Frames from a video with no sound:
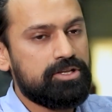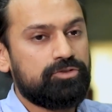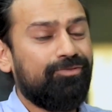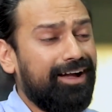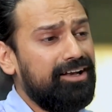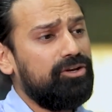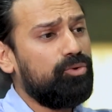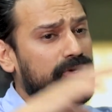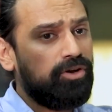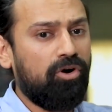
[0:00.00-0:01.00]
So while
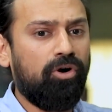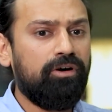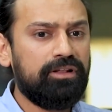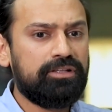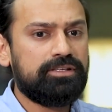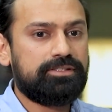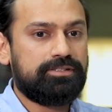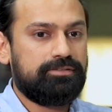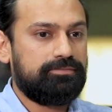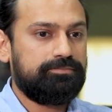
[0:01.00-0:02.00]
doing all
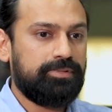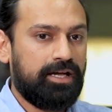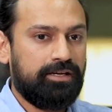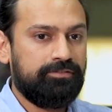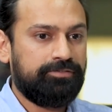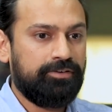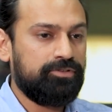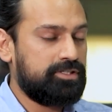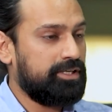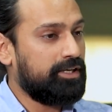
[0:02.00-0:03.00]
this, if I
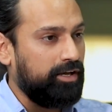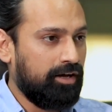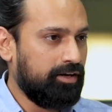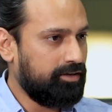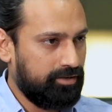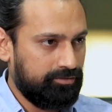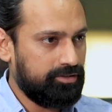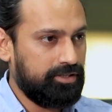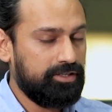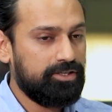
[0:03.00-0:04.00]
would say gyan and
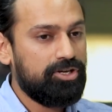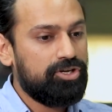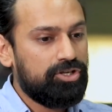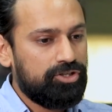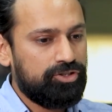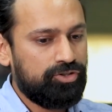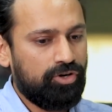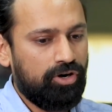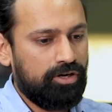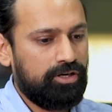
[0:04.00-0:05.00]
everything,
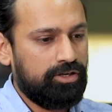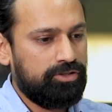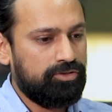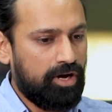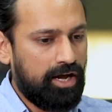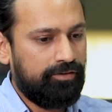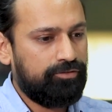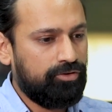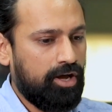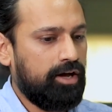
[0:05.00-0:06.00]
you
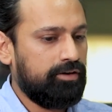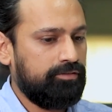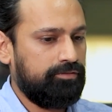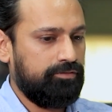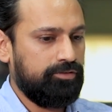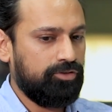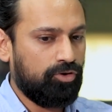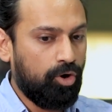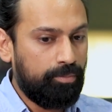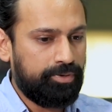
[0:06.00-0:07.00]
have to have
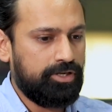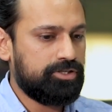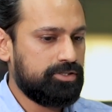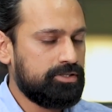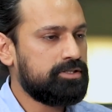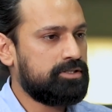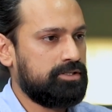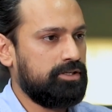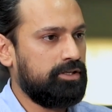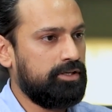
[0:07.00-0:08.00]
your operations
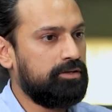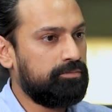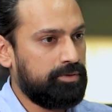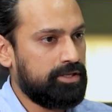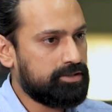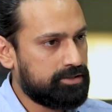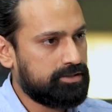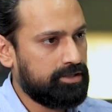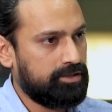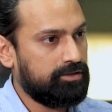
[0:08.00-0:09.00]
in
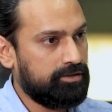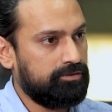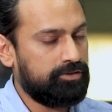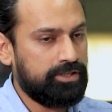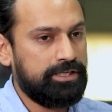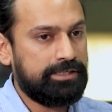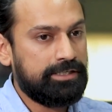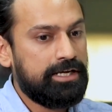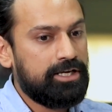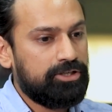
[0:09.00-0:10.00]
place. Like really,
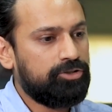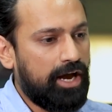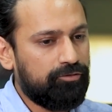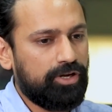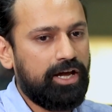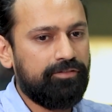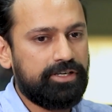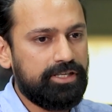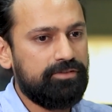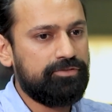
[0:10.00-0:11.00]
you have to have
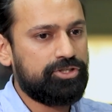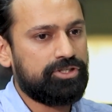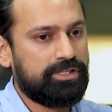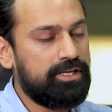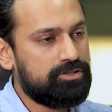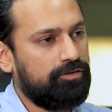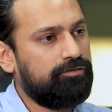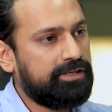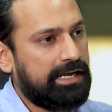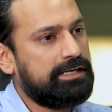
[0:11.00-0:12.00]
a team which thinks
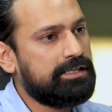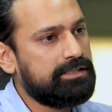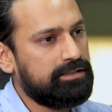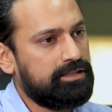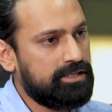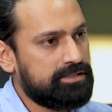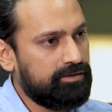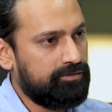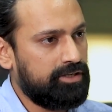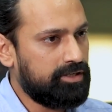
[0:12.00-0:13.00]
of tactical things
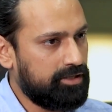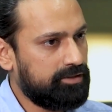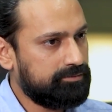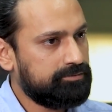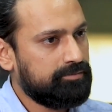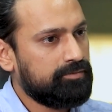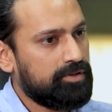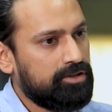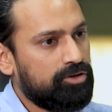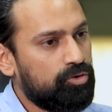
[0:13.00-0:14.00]
every day.
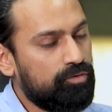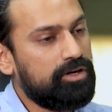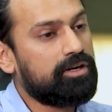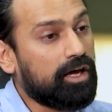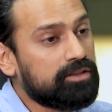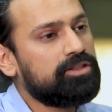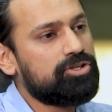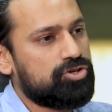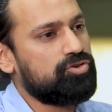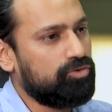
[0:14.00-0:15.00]
Who will run the
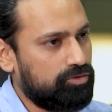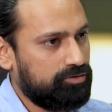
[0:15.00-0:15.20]
show?